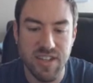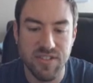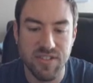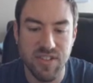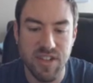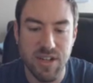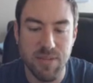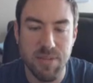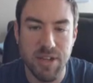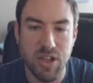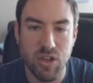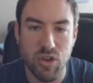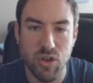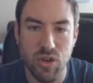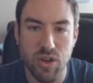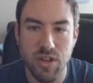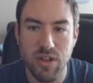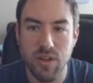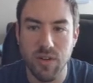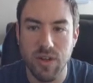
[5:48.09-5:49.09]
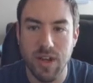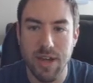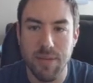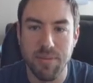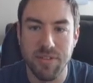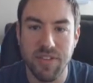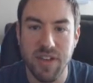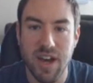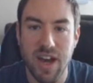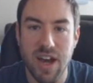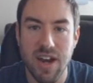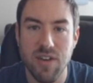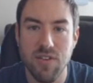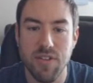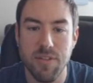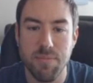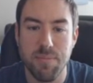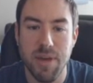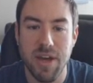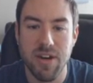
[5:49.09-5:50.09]
is going to be good, okay? But the higher
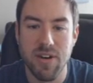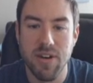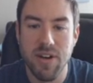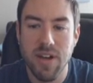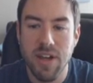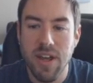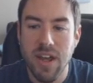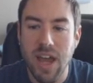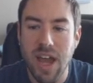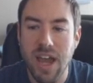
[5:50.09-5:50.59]
the better.